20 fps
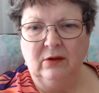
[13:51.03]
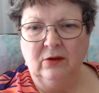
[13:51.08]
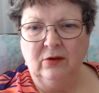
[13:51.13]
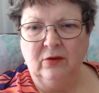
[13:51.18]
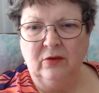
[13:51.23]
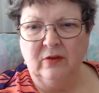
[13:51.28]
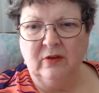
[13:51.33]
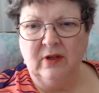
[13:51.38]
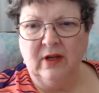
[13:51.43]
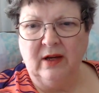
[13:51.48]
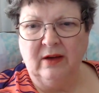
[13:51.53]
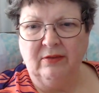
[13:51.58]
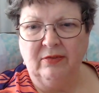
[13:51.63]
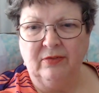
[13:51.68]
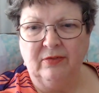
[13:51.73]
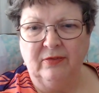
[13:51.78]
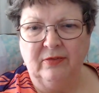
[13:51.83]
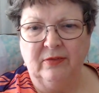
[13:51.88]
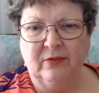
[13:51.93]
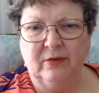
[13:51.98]
do stuff.
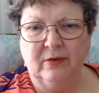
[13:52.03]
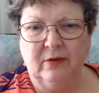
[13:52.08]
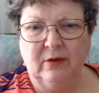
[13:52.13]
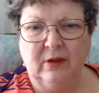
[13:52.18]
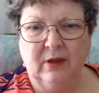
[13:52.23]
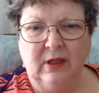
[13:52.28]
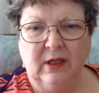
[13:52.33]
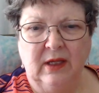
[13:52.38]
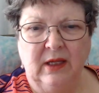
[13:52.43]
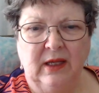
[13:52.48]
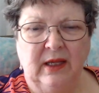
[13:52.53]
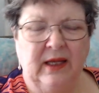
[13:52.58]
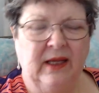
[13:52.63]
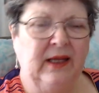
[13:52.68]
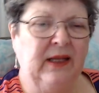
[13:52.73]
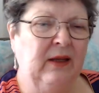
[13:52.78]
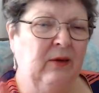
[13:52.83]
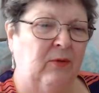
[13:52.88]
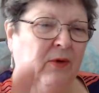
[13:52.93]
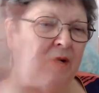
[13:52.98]

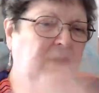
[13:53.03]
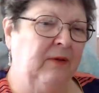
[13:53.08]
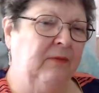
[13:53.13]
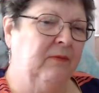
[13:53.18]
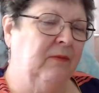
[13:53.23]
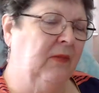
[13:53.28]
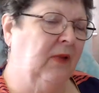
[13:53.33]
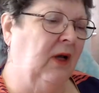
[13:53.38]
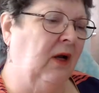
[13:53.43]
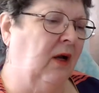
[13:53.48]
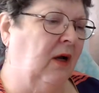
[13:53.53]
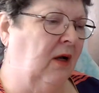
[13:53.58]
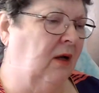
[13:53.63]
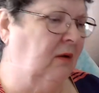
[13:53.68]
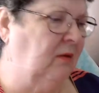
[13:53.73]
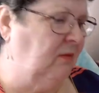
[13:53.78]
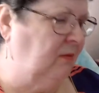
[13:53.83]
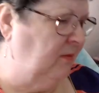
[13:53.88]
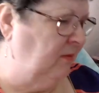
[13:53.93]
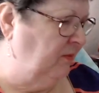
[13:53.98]
Anyway,
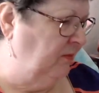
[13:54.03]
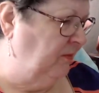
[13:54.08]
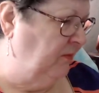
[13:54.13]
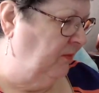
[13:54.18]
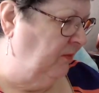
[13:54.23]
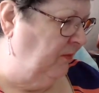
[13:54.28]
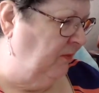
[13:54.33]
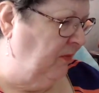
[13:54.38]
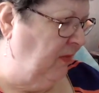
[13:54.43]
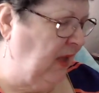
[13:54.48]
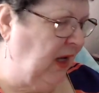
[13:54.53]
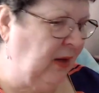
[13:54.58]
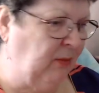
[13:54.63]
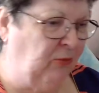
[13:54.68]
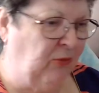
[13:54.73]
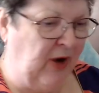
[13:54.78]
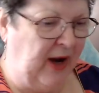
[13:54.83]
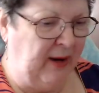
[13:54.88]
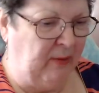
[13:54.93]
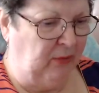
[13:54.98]
um,
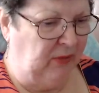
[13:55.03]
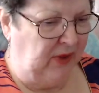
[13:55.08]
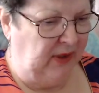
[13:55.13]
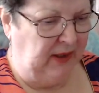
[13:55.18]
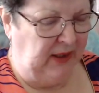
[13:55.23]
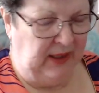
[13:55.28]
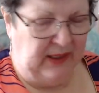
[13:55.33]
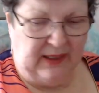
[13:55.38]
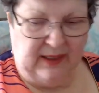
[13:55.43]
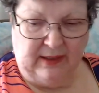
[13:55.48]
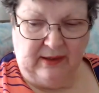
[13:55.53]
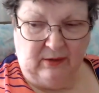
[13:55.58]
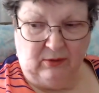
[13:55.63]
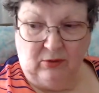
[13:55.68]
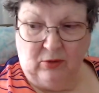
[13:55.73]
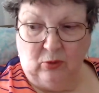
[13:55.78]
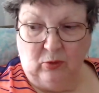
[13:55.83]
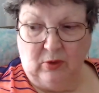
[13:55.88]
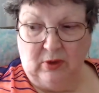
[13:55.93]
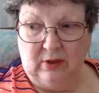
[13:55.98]
I'm rambling and I don't
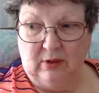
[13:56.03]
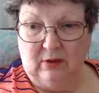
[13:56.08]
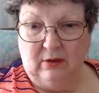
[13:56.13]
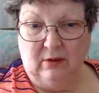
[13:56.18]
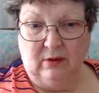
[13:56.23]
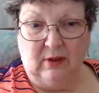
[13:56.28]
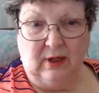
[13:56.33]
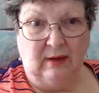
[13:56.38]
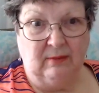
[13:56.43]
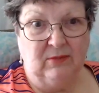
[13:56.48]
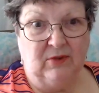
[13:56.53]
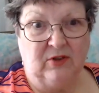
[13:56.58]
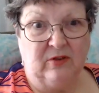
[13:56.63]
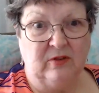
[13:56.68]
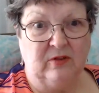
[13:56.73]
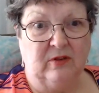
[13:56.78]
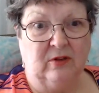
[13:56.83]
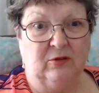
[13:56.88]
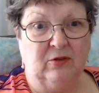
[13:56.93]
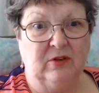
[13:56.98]
know what. I'm
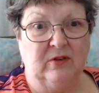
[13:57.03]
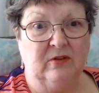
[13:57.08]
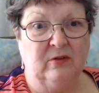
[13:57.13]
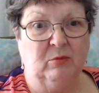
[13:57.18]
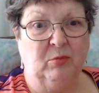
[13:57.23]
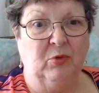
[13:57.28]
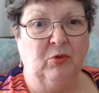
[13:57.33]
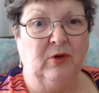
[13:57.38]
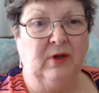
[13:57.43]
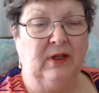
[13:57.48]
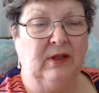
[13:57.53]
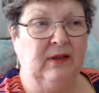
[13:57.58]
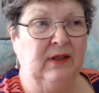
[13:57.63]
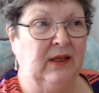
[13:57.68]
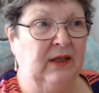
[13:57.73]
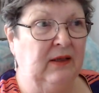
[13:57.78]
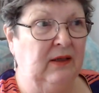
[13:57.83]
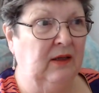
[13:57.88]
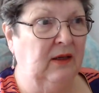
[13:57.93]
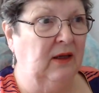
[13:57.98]
just so disappointed
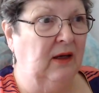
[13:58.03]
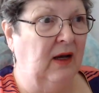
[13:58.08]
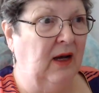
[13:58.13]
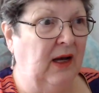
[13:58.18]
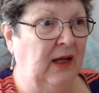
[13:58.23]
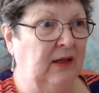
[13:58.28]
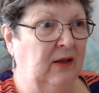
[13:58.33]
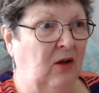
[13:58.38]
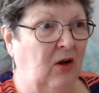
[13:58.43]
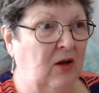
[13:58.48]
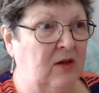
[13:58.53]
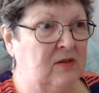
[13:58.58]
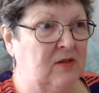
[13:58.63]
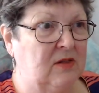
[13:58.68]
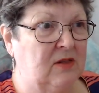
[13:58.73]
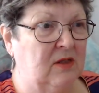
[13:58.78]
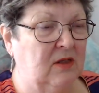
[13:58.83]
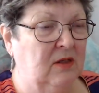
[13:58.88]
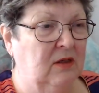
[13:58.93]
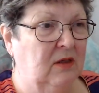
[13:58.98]
that I
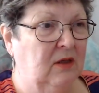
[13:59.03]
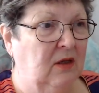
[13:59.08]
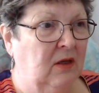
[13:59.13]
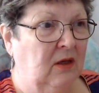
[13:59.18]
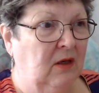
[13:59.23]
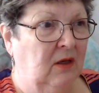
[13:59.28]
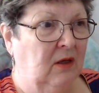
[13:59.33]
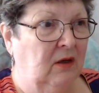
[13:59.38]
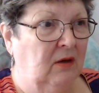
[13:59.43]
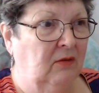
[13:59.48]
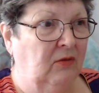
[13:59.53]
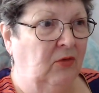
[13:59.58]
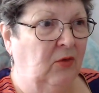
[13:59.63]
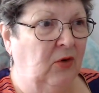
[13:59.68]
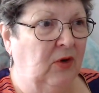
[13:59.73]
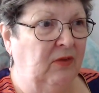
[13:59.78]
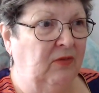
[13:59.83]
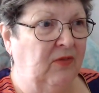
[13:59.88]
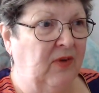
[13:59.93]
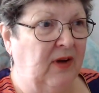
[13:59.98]
lost
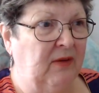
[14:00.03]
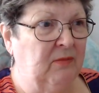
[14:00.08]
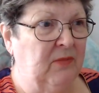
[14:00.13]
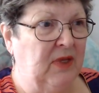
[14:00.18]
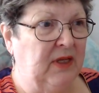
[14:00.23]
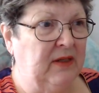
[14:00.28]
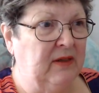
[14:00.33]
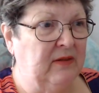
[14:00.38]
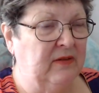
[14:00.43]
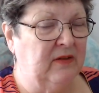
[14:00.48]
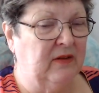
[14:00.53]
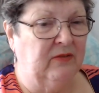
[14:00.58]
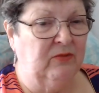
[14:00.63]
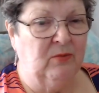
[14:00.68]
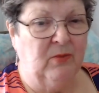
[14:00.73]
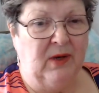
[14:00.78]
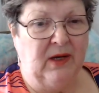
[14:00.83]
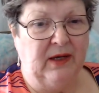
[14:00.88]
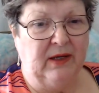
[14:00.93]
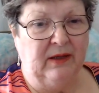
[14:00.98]
45 minutes of
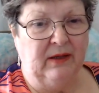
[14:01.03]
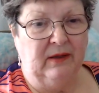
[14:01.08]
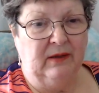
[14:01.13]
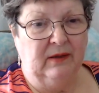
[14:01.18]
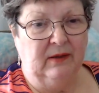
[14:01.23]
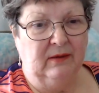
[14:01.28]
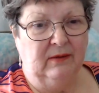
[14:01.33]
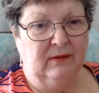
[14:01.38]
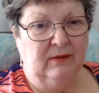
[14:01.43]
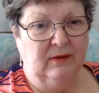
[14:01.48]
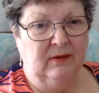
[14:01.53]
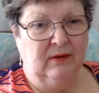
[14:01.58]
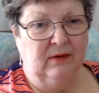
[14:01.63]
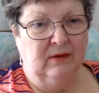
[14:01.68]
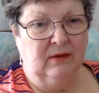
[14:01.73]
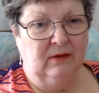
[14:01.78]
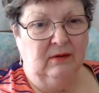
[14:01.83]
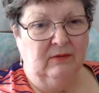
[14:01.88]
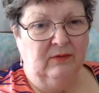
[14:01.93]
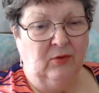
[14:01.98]
my
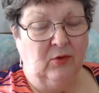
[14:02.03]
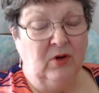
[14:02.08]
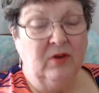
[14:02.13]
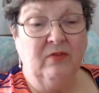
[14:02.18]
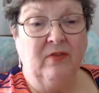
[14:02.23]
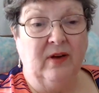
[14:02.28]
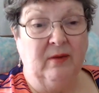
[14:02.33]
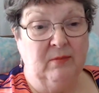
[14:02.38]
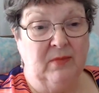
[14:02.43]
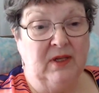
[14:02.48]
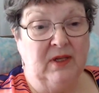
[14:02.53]
45